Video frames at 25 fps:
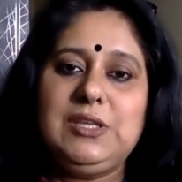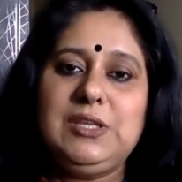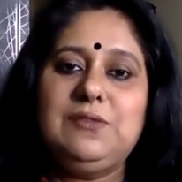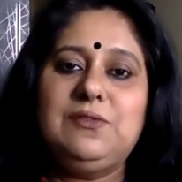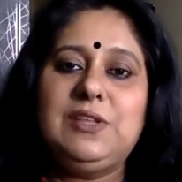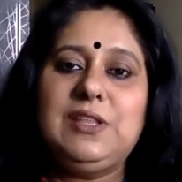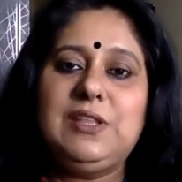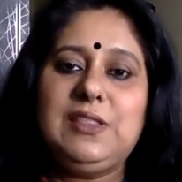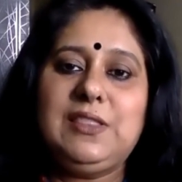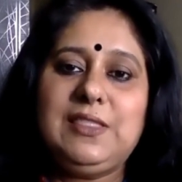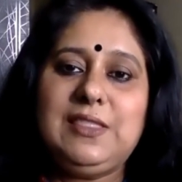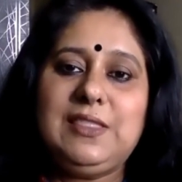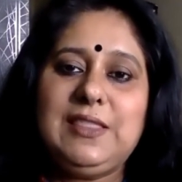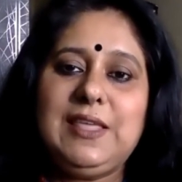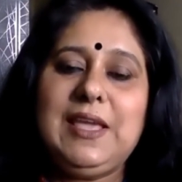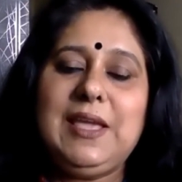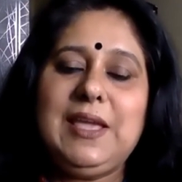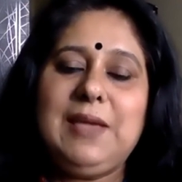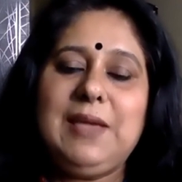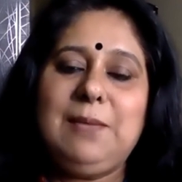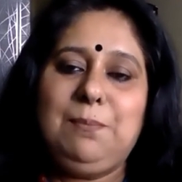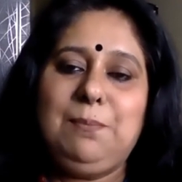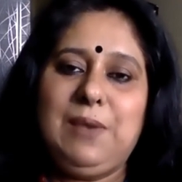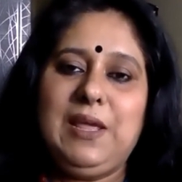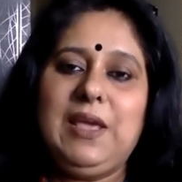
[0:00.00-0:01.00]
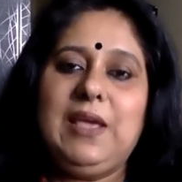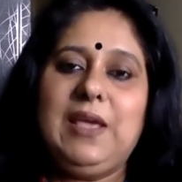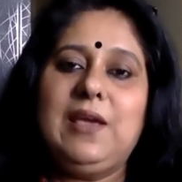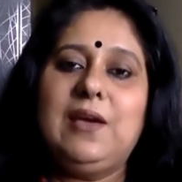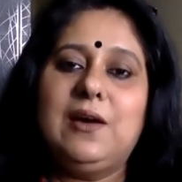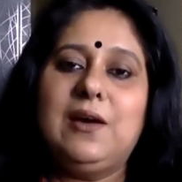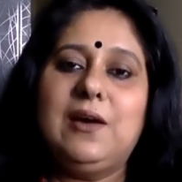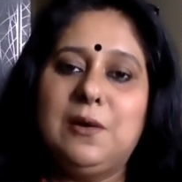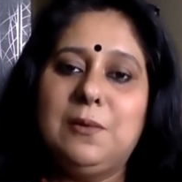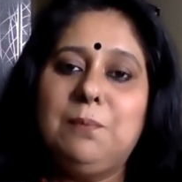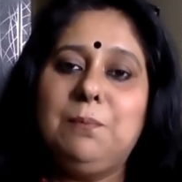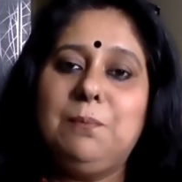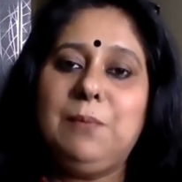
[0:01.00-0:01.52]
even they play
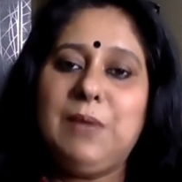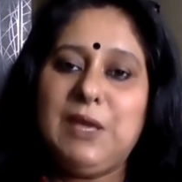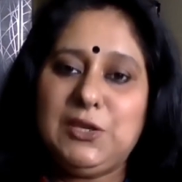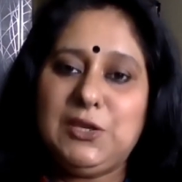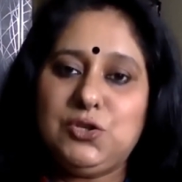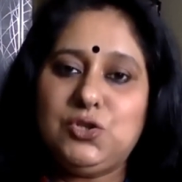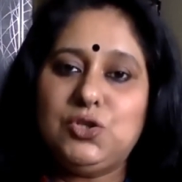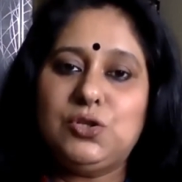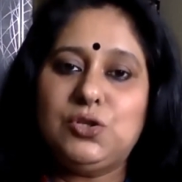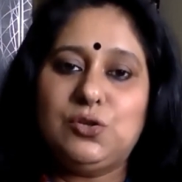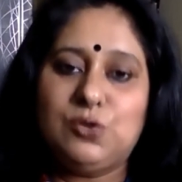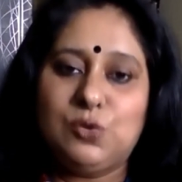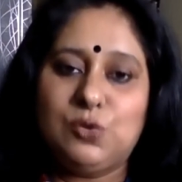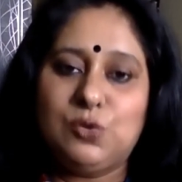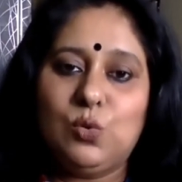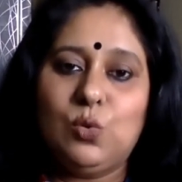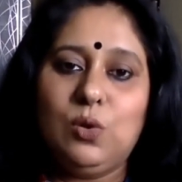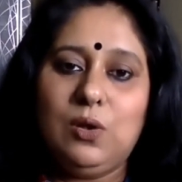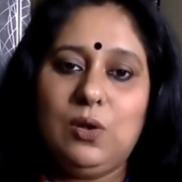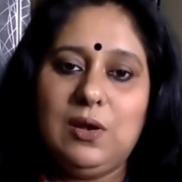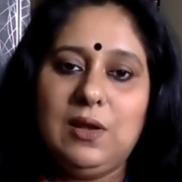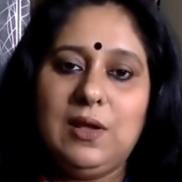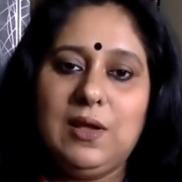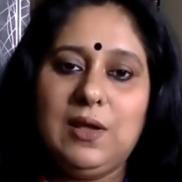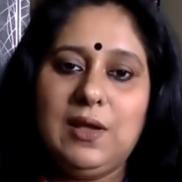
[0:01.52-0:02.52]
a major role.